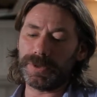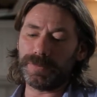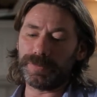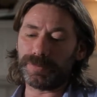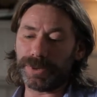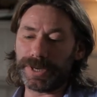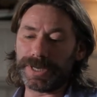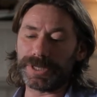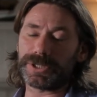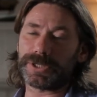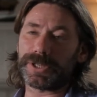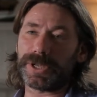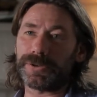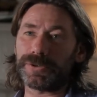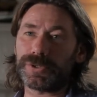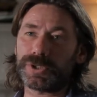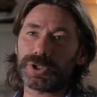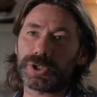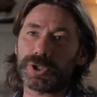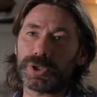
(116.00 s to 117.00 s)
bridge
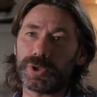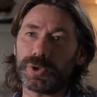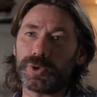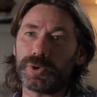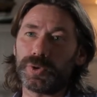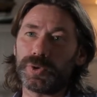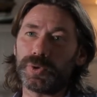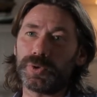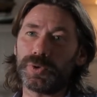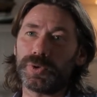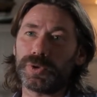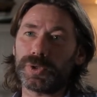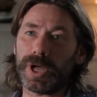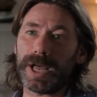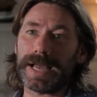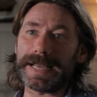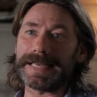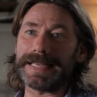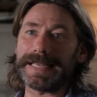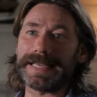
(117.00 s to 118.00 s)
those two
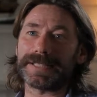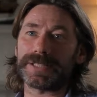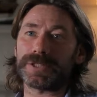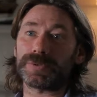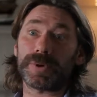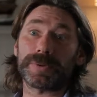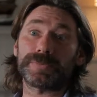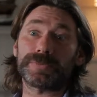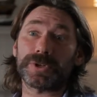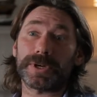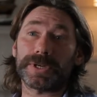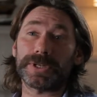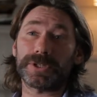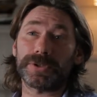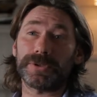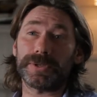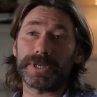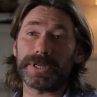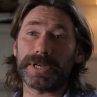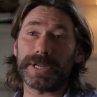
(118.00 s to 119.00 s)
ideas is what I'm trying
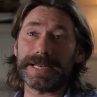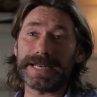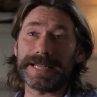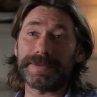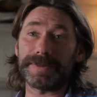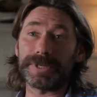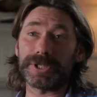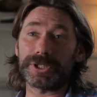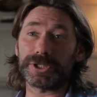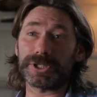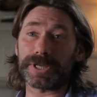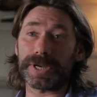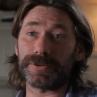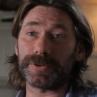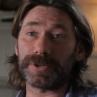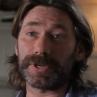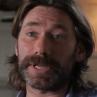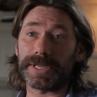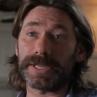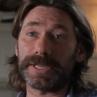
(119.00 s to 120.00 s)
to do in image
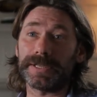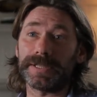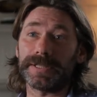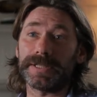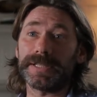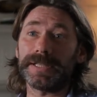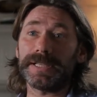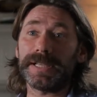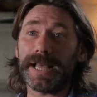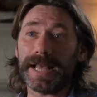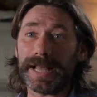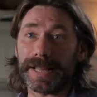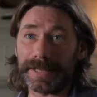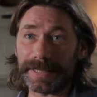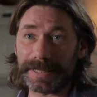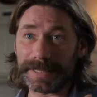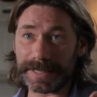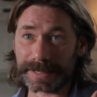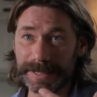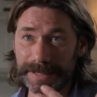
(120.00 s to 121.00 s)
generally.
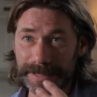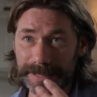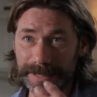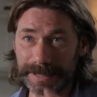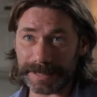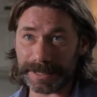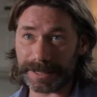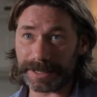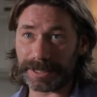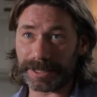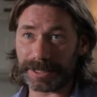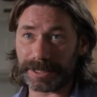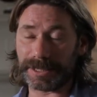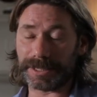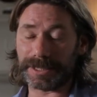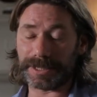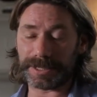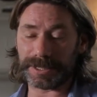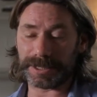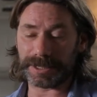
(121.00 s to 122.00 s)
And
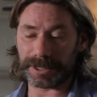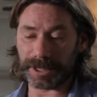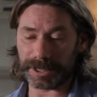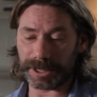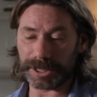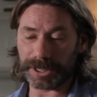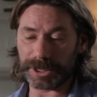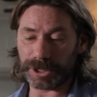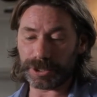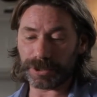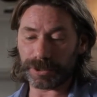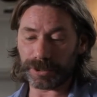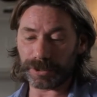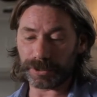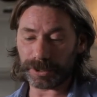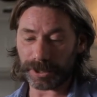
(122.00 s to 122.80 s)
the digital